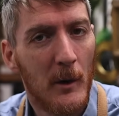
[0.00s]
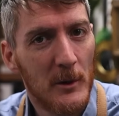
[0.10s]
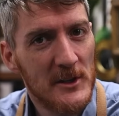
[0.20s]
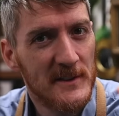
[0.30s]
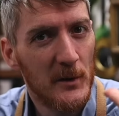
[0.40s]

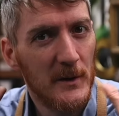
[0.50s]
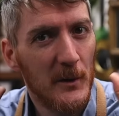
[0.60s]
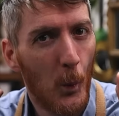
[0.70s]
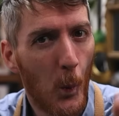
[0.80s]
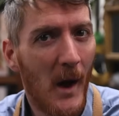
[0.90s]
which is
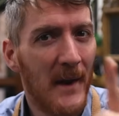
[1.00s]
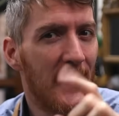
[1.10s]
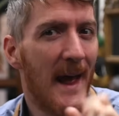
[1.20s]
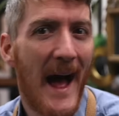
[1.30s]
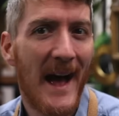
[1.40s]
only
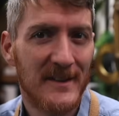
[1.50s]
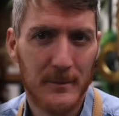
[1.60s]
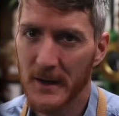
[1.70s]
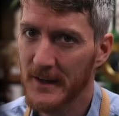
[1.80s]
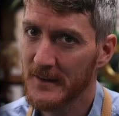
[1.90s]
one
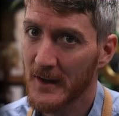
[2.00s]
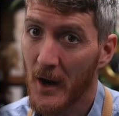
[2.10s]
aspect